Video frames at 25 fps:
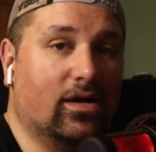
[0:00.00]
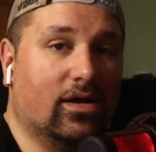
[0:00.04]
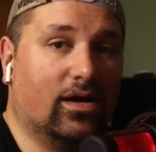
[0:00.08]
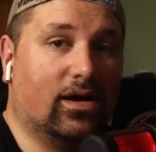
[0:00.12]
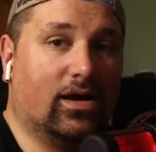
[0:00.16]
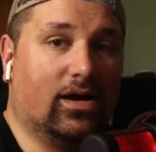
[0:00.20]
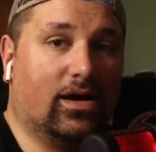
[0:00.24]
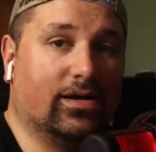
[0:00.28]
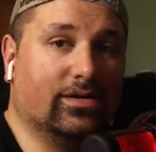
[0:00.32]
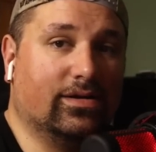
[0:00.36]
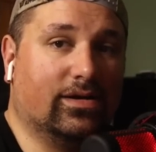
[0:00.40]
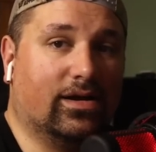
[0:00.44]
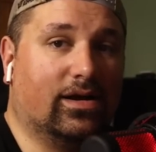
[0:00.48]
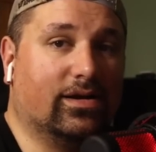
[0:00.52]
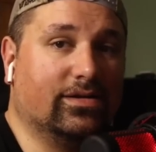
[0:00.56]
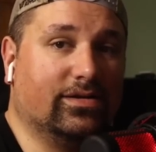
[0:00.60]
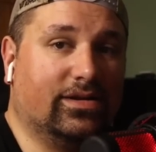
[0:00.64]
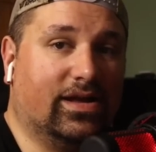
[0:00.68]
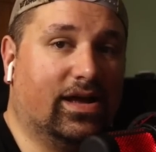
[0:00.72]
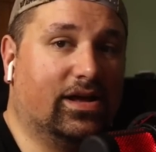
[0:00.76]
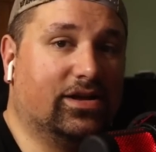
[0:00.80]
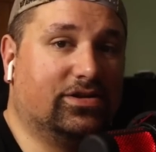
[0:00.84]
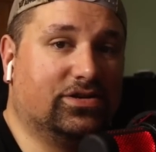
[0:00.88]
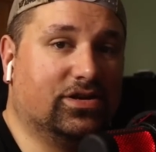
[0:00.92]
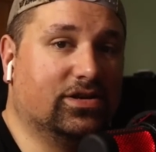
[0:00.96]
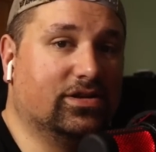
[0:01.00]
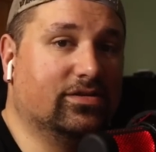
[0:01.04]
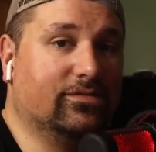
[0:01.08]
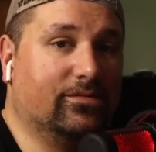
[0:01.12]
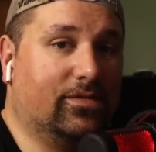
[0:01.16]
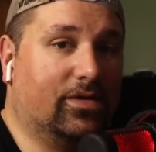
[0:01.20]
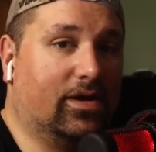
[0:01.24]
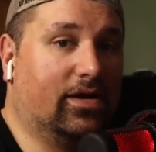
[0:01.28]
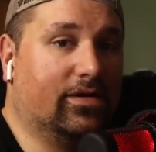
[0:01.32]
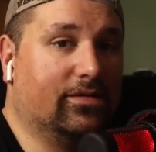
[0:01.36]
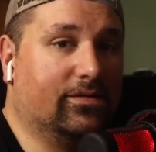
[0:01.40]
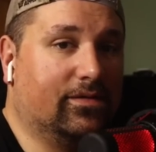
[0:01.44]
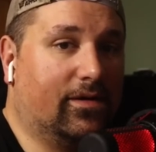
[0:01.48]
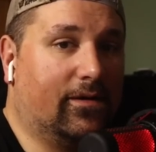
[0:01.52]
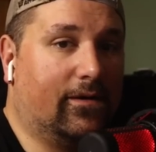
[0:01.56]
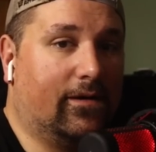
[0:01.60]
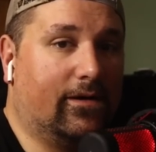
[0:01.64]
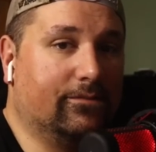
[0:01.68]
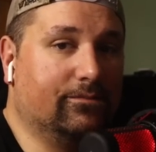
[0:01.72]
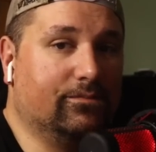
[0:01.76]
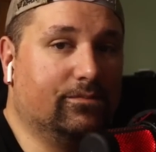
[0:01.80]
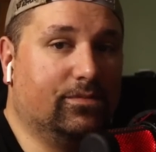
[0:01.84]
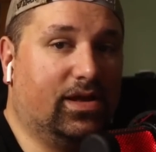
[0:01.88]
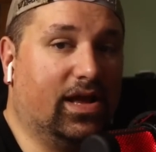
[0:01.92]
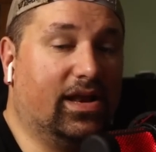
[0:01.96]
on
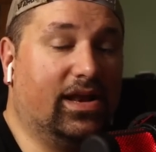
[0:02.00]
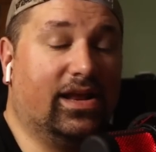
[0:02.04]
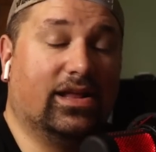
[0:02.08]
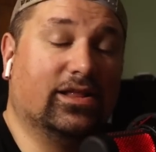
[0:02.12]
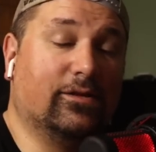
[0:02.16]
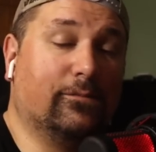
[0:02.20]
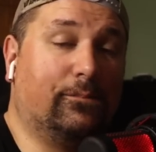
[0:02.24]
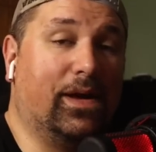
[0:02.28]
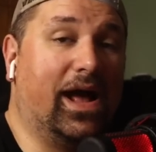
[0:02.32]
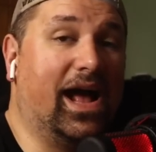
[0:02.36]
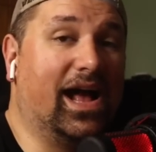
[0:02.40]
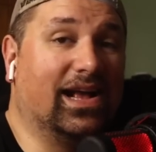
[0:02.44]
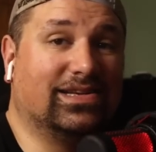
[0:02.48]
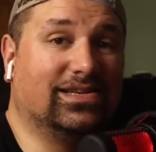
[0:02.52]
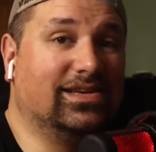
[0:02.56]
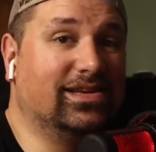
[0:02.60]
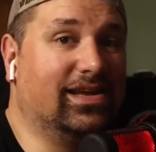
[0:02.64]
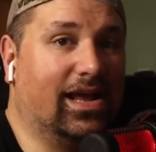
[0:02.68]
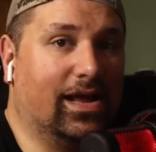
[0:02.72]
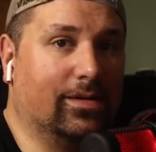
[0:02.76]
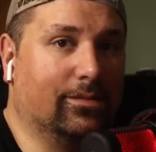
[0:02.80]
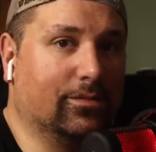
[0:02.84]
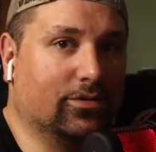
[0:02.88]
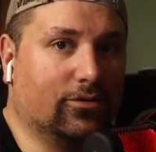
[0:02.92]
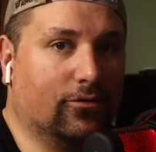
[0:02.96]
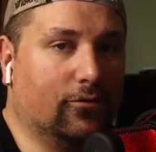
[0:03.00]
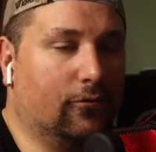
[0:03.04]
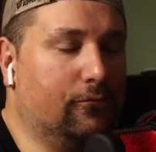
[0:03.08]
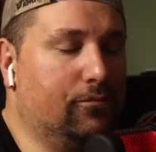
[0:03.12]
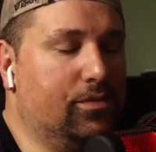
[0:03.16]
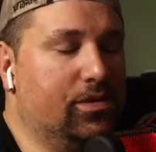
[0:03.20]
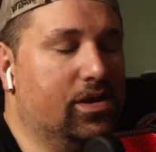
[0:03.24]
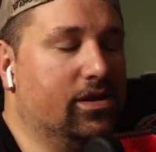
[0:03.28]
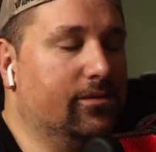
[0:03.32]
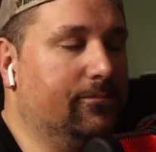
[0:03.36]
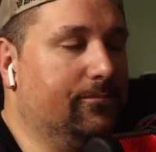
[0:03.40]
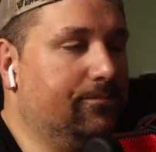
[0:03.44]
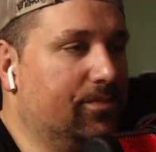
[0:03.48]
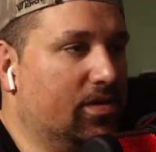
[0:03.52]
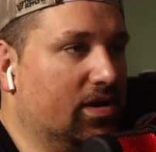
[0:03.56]
getting in the passing game a little bit.